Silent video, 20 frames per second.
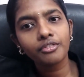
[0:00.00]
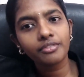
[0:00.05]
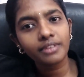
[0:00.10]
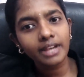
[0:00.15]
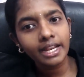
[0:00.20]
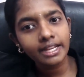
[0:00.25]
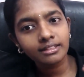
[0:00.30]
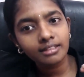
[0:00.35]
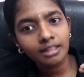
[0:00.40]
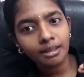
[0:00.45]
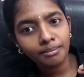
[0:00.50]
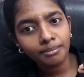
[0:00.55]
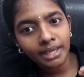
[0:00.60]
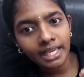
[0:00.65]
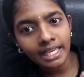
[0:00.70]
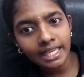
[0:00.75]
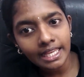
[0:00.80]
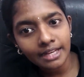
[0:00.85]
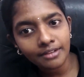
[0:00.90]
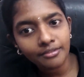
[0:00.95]
let's say,
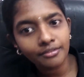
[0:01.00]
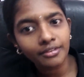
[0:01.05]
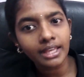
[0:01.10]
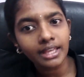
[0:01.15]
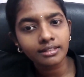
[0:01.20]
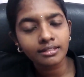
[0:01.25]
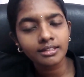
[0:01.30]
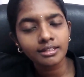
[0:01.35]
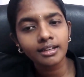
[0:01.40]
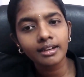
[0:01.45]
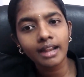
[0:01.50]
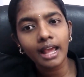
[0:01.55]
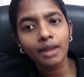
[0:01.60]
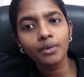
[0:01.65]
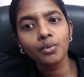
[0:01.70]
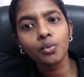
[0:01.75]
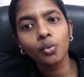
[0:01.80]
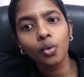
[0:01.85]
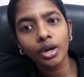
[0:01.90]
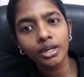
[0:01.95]
being invested
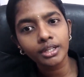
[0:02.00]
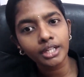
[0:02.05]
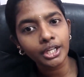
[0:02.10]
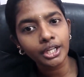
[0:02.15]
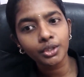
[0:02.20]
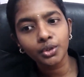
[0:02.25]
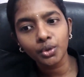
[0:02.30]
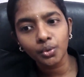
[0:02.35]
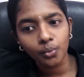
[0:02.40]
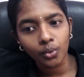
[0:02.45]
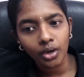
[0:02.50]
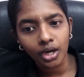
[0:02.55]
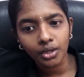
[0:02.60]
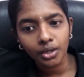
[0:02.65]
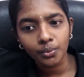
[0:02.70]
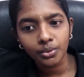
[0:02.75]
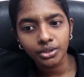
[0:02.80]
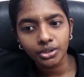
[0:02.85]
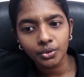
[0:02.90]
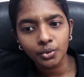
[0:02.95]
and wanting to work
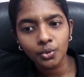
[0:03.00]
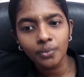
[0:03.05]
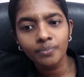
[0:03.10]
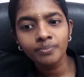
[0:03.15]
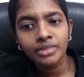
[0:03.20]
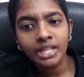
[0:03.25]
with you,